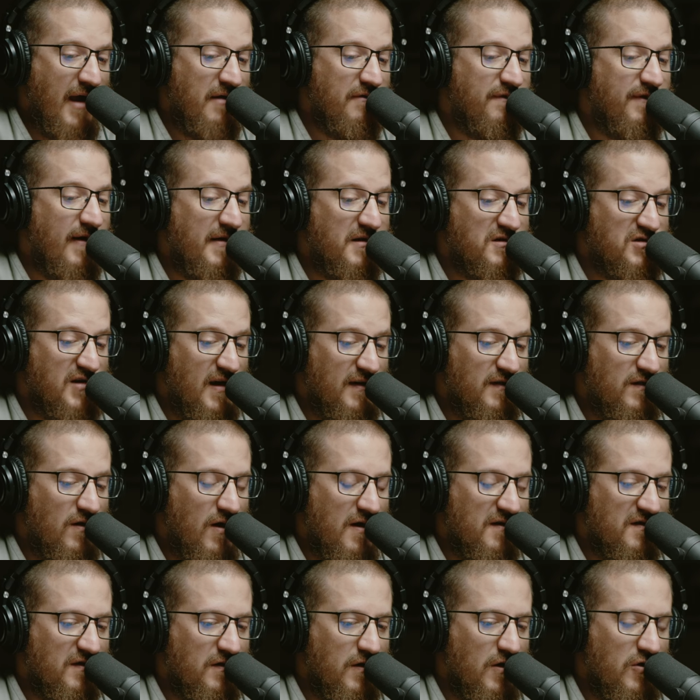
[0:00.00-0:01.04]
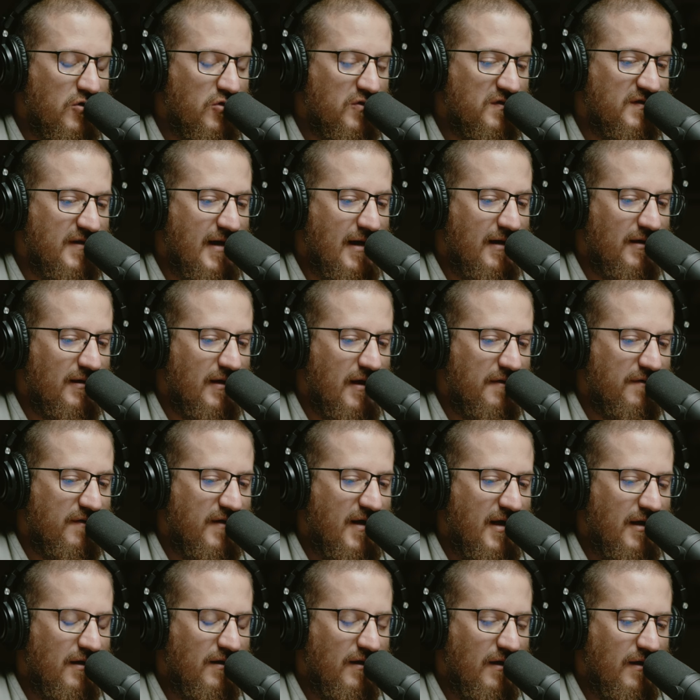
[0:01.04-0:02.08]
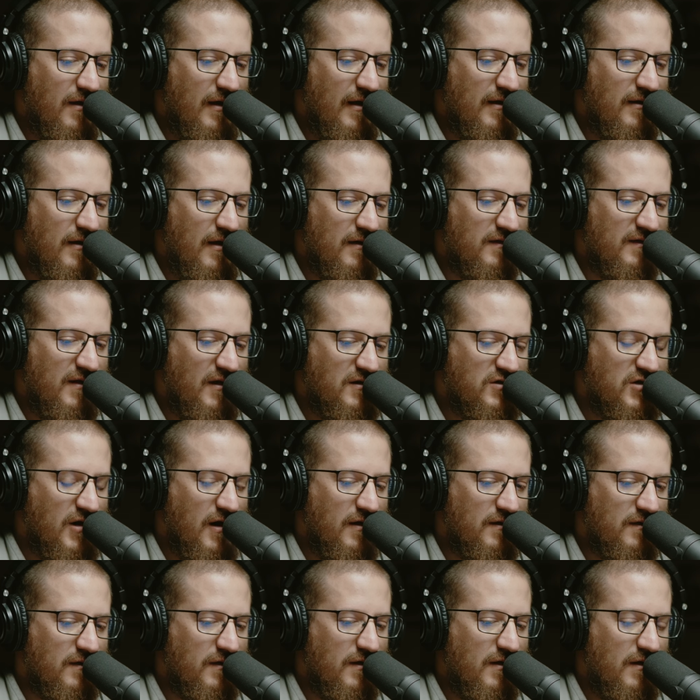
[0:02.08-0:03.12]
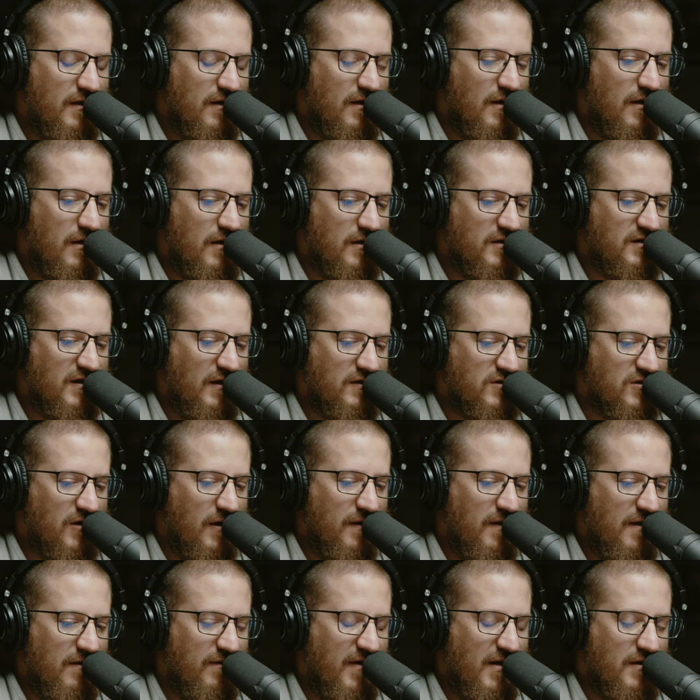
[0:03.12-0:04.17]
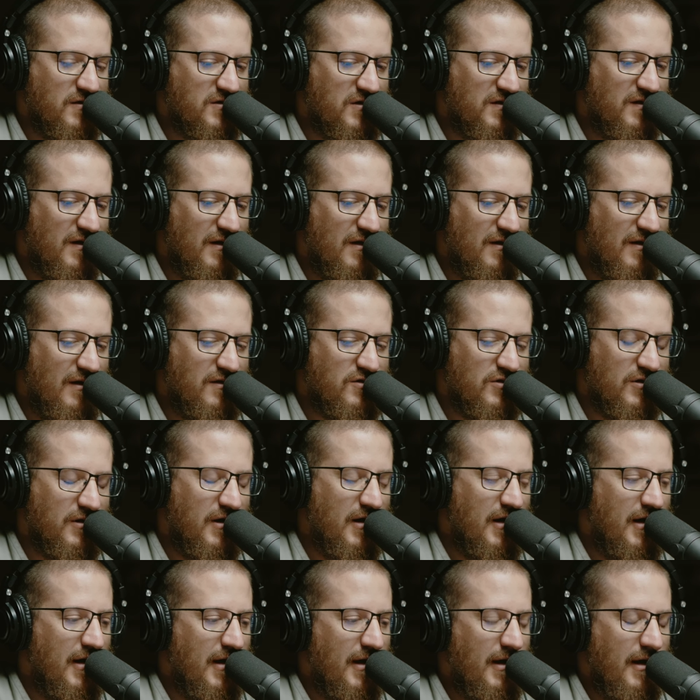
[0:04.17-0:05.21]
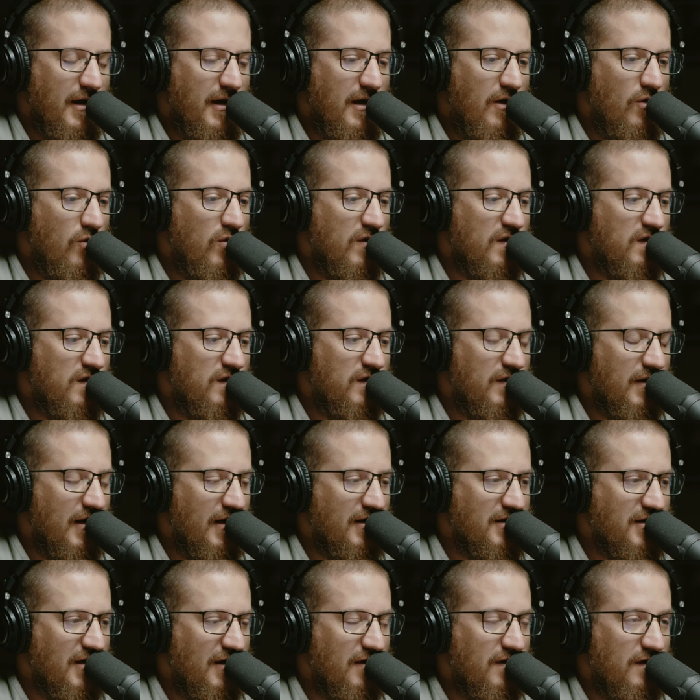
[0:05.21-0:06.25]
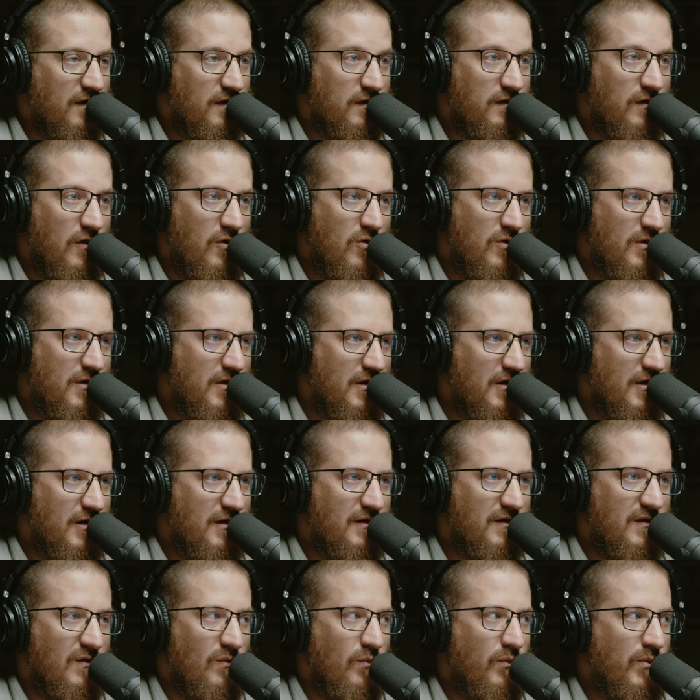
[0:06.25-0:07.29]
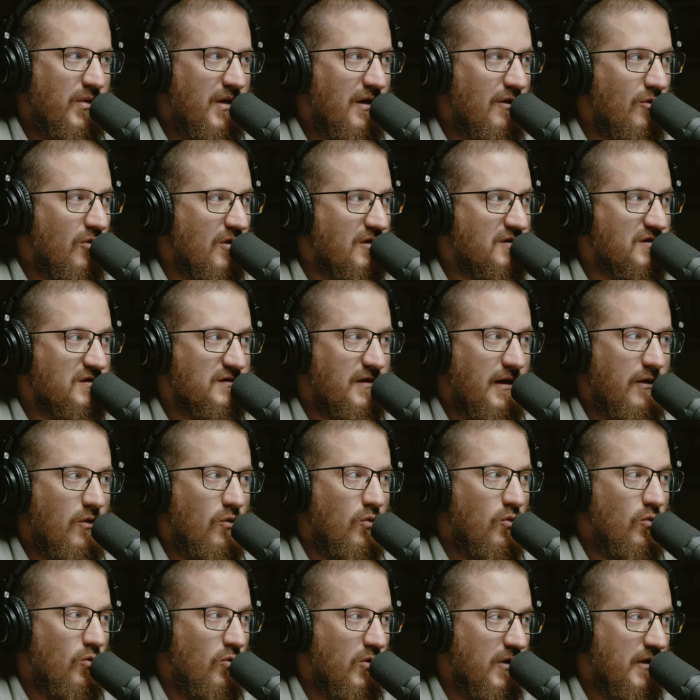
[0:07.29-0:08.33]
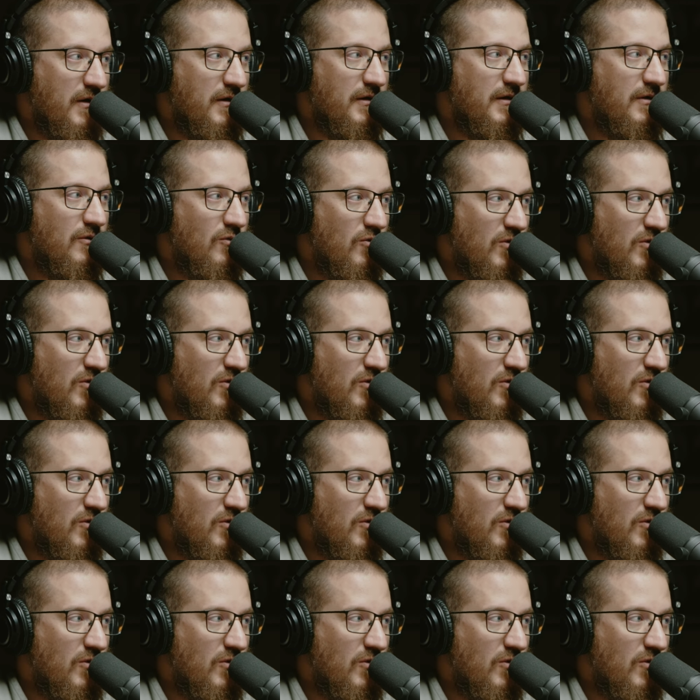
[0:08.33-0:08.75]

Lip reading: And Father Chester Arsenault, who is down in Lafayette at St. John's, St. John the Evangelist, the cathedral. It was such, it's so good to be with just like really,